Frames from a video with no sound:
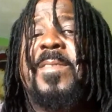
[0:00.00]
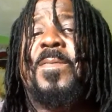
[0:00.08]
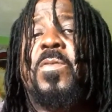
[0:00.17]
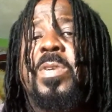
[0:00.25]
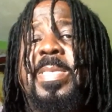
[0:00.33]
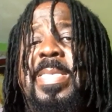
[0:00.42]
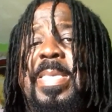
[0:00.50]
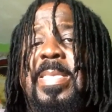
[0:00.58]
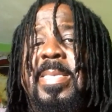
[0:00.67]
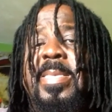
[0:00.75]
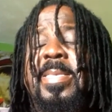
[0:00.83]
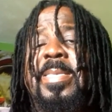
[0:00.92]
of our
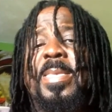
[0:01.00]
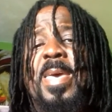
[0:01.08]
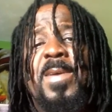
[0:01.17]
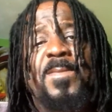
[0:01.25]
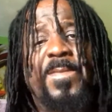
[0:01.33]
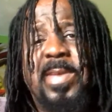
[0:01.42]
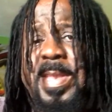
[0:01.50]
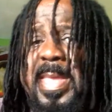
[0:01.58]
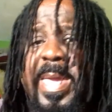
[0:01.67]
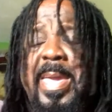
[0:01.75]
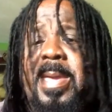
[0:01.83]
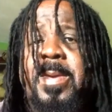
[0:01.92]
citizens every
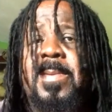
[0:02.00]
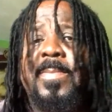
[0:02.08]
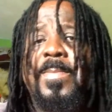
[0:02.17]
day.